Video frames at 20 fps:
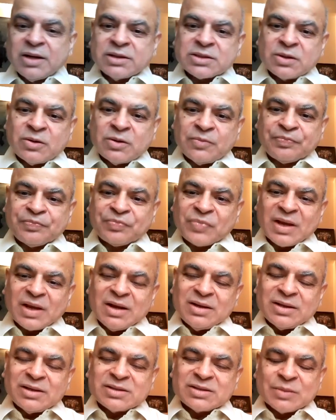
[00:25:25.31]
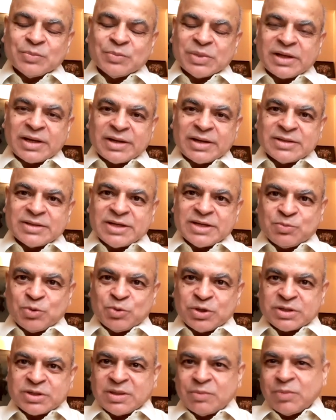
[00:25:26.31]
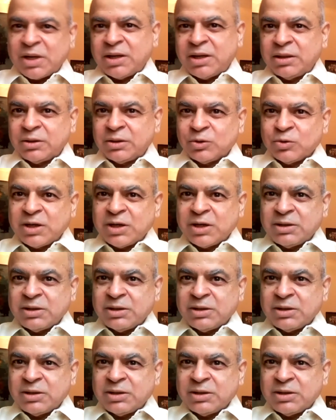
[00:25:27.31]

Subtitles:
So the simple thing is just put some money into